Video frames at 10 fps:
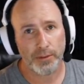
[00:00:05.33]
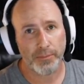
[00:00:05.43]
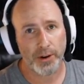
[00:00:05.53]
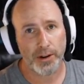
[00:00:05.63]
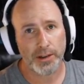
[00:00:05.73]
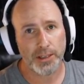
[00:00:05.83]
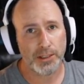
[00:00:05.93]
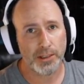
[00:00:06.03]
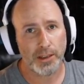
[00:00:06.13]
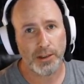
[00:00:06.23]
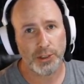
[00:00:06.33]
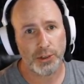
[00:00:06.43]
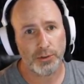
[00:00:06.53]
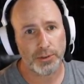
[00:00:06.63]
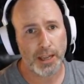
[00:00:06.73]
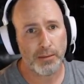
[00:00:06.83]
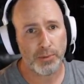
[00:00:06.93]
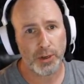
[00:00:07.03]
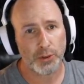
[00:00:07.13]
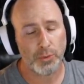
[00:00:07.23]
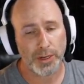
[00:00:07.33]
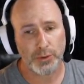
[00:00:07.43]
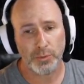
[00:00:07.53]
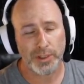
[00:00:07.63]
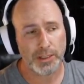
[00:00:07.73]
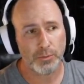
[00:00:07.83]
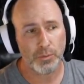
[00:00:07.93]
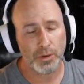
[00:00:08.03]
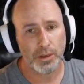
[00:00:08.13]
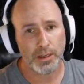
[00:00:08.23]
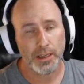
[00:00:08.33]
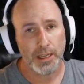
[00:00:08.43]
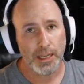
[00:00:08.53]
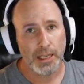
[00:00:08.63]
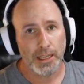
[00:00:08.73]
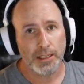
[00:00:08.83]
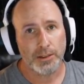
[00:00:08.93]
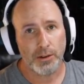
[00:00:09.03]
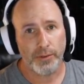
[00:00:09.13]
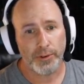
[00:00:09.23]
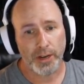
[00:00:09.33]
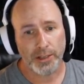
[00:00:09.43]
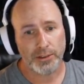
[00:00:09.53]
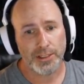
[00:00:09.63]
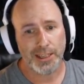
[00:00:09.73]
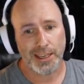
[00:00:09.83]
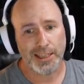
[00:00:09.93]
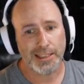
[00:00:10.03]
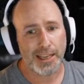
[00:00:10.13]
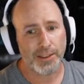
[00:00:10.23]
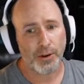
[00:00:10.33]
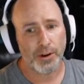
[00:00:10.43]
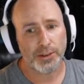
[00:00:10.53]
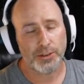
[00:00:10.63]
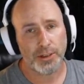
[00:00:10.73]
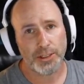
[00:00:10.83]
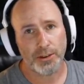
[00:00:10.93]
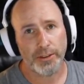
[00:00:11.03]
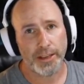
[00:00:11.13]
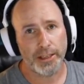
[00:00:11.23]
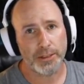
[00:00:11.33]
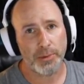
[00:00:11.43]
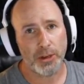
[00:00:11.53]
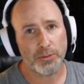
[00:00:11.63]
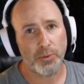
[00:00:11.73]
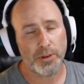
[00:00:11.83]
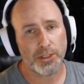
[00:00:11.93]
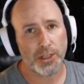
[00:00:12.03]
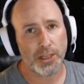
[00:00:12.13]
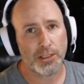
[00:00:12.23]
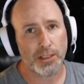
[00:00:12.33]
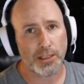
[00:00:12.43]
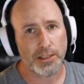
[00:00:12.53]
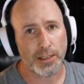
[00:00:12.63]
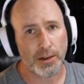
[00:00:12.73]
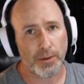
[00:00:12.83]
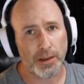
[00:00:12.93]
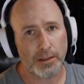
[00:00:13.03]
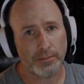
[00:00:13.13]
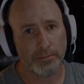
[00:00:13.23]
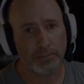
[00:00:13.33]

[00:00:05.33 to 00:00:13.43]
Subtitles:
3rd edition in the General's Handbook 2021. So if you're interested in death or destruction or the endless spells points changes, stick around.